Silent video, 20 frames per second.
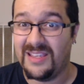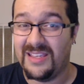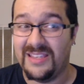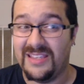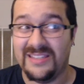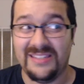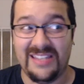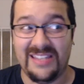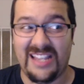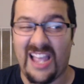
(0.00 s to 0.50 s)

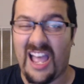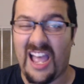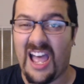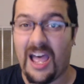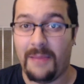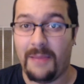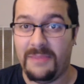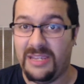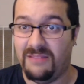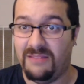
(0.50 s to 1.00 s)
It's like a
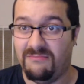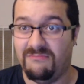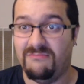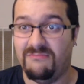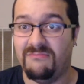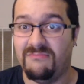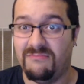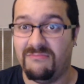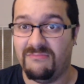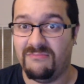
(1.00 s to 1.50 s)
hobby.
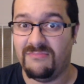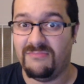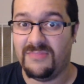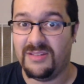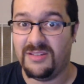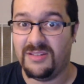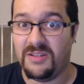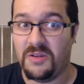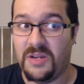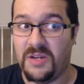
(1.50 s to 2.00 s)

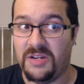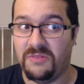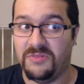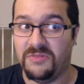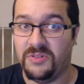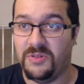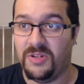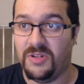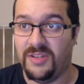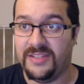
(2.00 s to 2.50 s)
So I don't
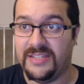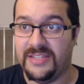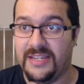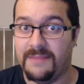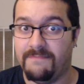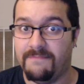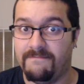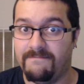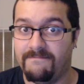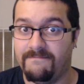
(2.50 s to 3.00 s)
do it all the time.
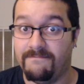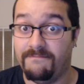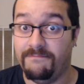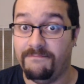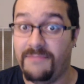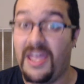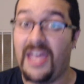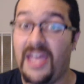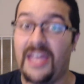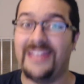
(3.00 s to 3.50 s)

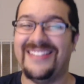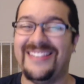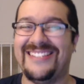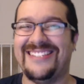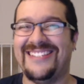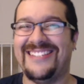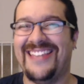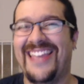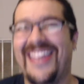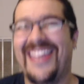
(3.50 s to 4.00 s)
But
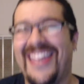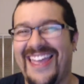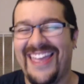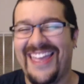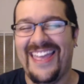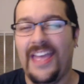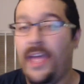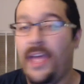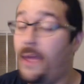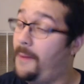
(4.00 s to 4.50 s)

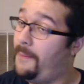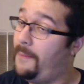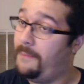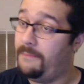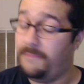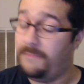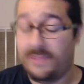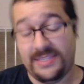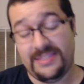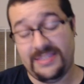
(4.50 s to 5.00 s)

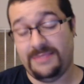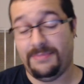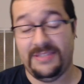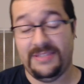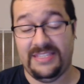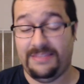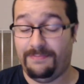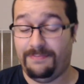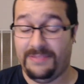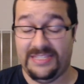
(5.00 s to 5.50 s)

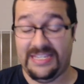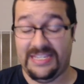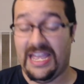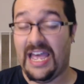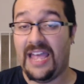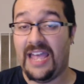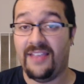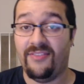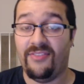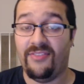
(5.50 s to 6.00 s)

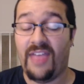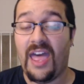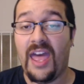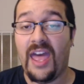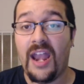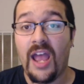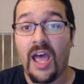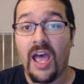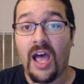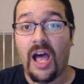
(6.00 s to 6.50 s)
besides that,
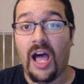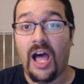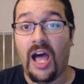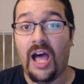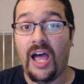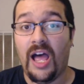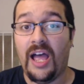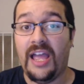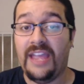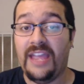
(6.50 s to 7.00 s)

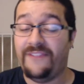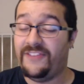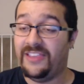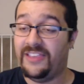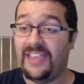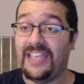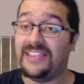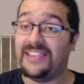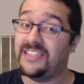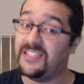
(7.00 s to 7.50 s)
if you
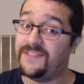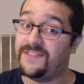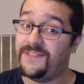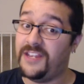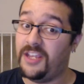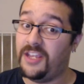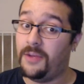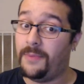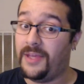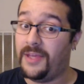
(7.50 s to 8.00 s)
like this
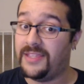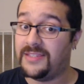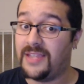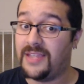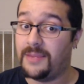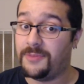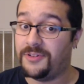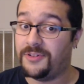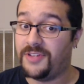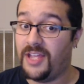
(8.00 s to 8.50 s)
video by the
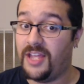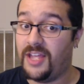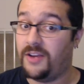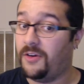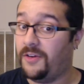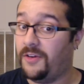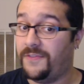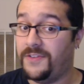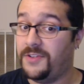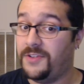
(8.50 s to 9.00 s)
time you're done, or
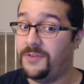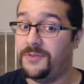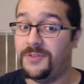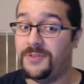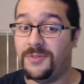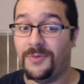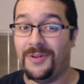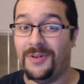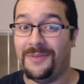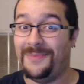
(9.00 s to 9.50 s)
if you just
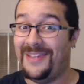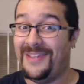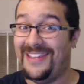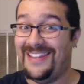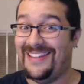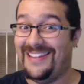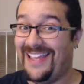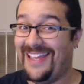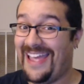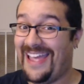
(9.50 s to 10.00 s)
want to
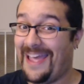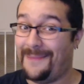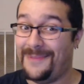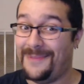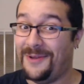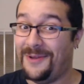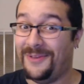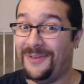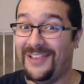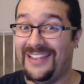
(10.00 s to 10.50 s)
be a
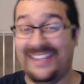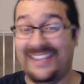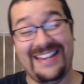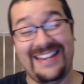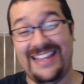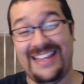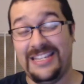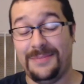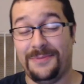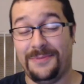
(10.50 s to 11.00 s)
happy-go-lucky
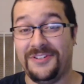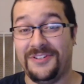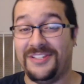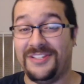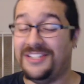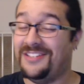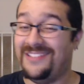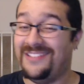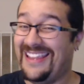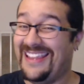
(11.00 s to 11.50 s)
nice
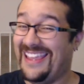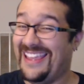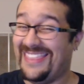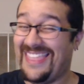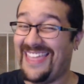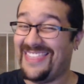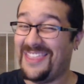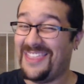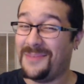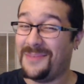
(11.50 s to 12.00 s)
person, hit
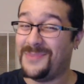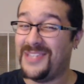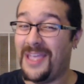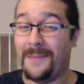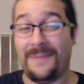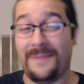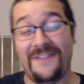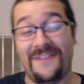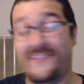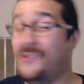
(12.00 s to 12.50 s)
that thumbs
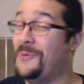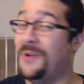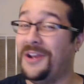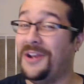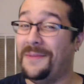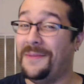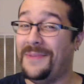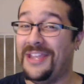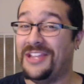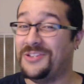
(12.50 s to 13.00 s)
up. If you want
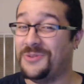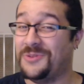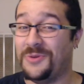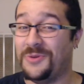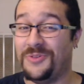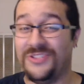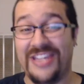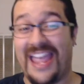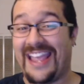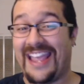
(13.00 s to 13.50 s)
to be a troll
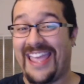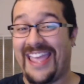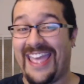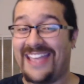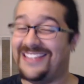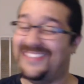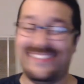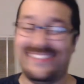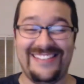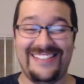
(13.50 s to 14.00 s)

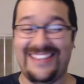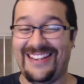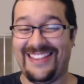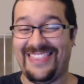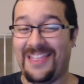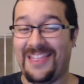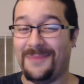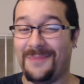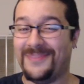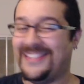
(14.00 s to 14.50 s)
jackass, just hit a
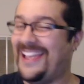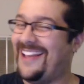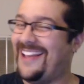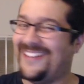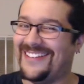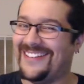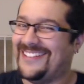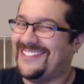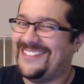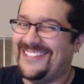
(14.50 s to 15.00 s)
thumbs down,
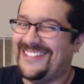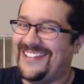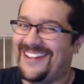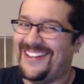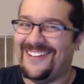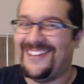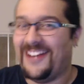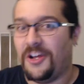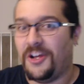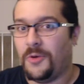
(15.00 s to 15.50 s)
because, you know,
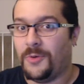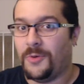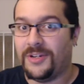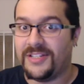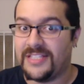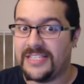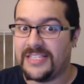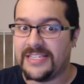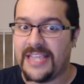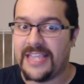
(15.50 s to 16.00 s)
it all works
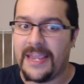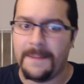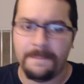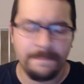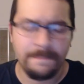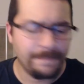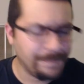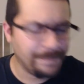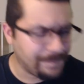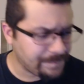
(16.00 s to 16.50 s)
the same.
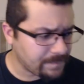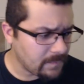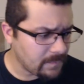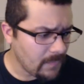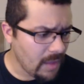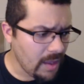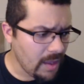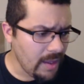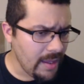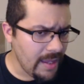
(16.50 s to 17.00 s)

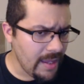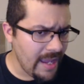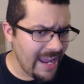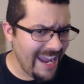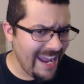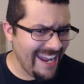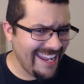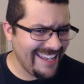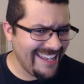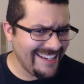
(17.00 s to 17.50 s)

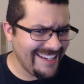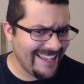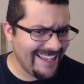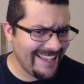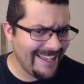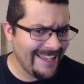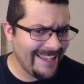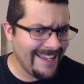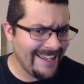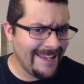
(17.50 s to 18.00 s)
And
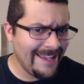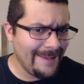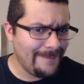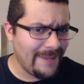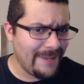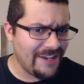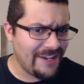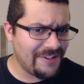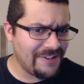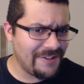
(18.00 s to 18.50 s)

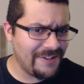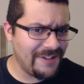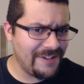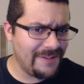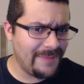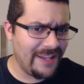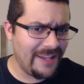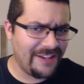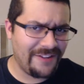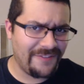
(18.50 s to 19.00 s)
make sure to
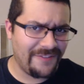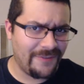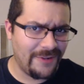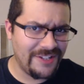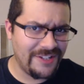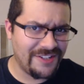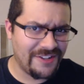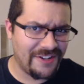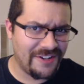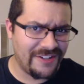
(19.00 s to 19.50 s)
make your
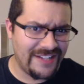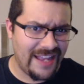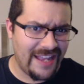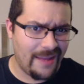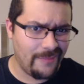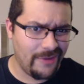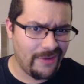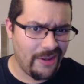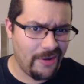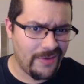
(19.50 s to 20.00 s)
voice heard down
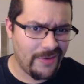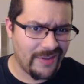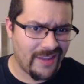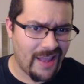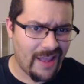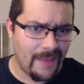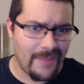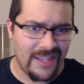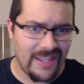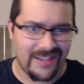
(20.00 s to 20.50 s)
below in the
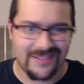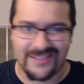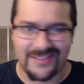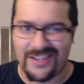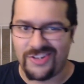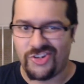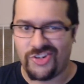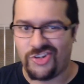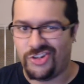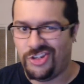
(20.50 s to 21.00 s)
comment
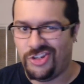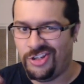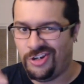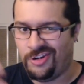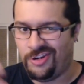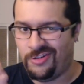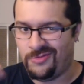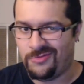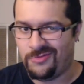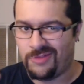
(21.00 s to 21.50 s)
section. You
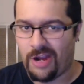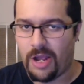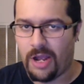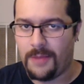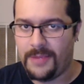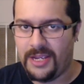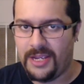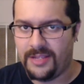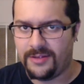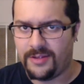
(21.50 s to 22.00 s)
know,
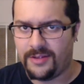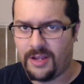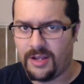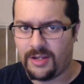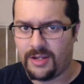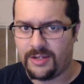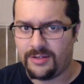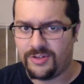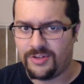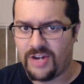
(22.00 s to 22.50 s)
comment,
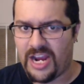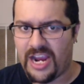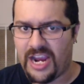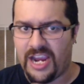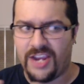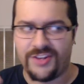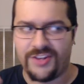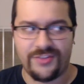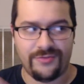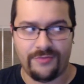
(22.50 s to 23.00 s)
talk
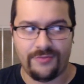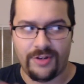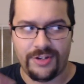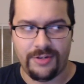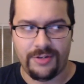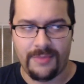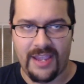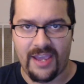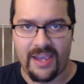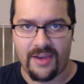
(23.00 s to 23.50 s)
trash, run
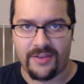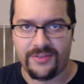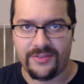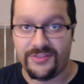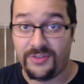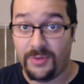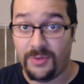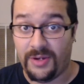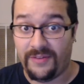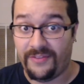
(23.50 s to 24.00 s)
your mouths,
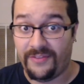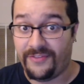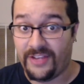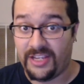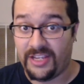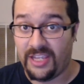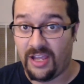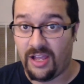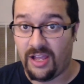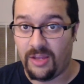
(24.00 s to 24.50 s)
do whatever the fuck
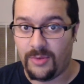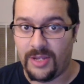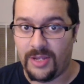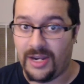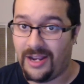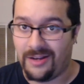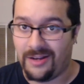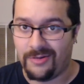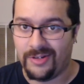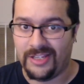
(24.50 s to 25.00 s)
y'all want.
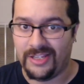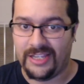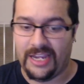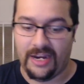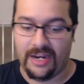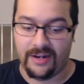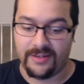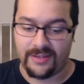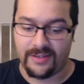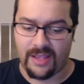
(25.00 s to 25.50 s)
I don't really
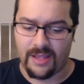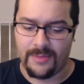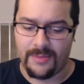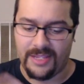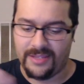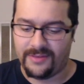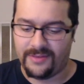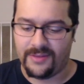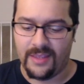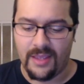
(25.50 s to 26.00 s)
care. It's
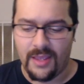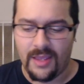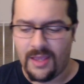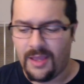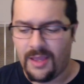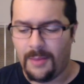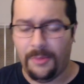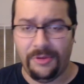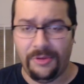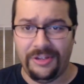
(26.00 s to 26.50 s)
comments.
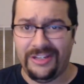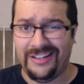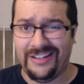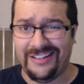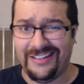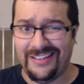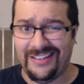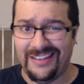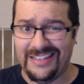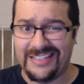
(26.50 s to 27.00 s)
I'm only going to
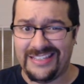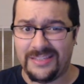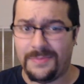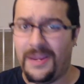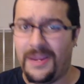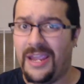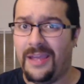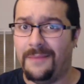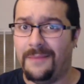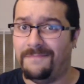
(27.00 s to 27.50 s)
delete
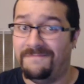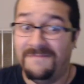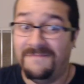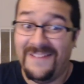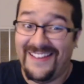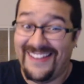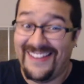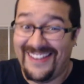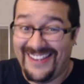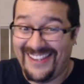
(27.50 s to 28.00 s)
spam.
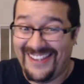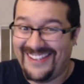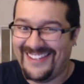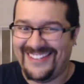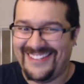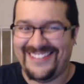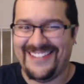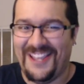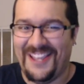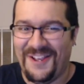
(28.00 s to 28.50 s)

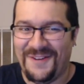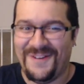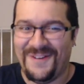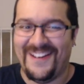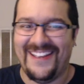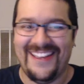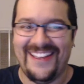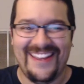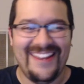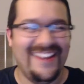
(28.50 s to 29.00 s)
So
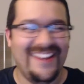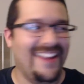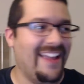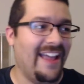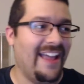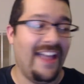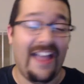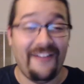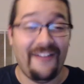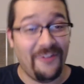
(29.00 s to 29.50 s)

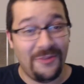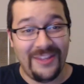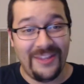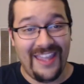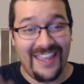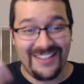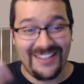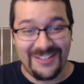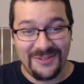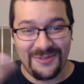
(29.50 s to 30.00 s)
I've only
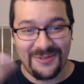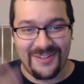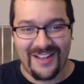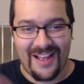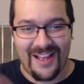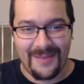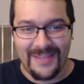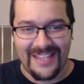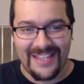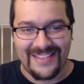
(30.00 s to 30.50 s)
had 2
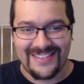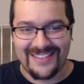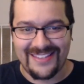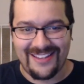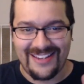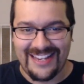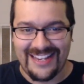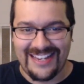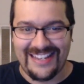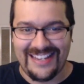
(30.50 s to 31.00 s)
comments
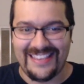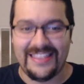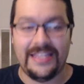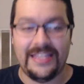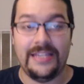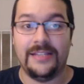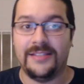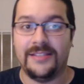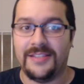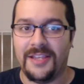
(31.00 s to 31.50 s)
on
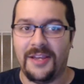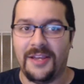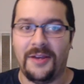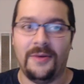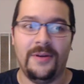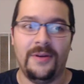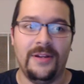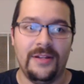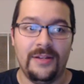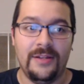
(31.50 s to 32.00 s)
anything, so,
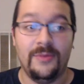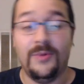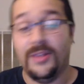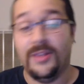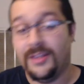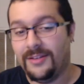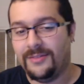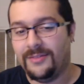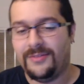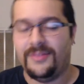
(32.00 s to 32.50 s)

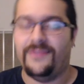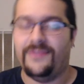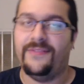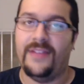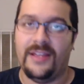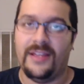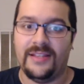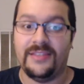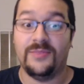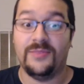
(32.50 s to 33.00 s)
well,
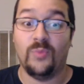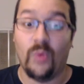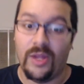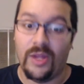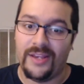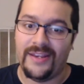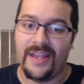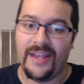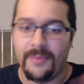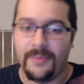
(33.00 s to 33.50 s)
it's
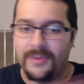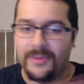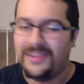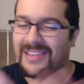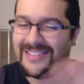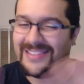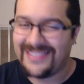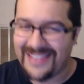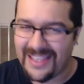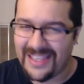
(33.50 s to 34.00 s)
1 now, but
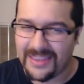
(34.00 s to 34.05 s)
that's not